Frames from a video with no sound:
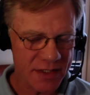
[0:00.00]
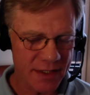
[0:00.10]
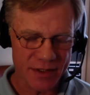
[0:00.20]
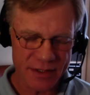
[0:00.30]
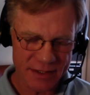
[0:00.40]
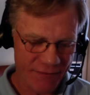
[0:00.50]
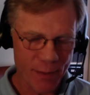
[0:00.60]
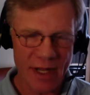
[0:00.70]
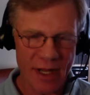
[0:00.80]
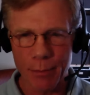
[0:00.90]
and there's stuff
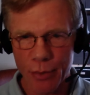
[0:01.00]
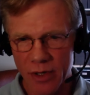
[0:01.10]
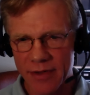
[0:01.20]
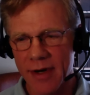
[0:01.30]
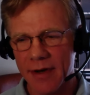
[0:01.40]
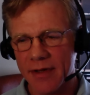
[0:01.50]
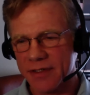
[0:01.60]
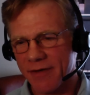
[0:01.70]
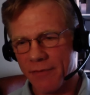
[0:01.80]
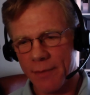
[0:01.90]
about the book there, there's
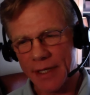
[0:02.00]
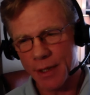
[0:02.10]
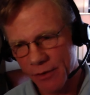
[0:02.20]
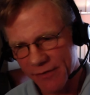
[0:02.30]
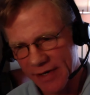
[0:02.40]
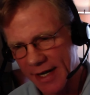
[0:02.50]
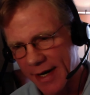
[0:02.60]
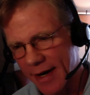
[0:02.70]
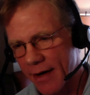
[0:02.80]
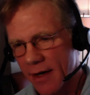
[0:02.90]
stuff about the movie
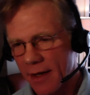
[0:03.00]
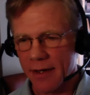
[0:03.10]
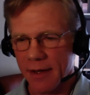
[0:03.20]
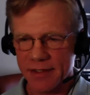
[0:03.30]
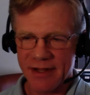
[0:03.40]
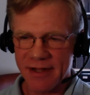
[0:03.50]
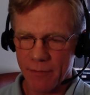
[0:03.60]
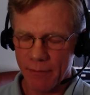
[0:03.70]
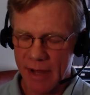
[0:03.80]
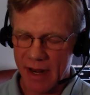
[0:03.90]
there, you know, there's stuff
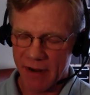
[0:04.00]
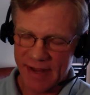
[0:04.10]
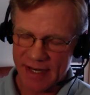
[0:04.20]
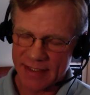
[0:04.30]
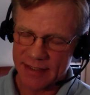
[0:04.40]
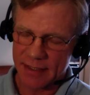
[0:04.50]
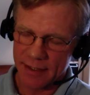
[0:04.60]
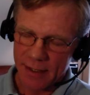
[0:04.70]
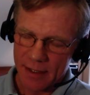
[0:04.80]
about events and,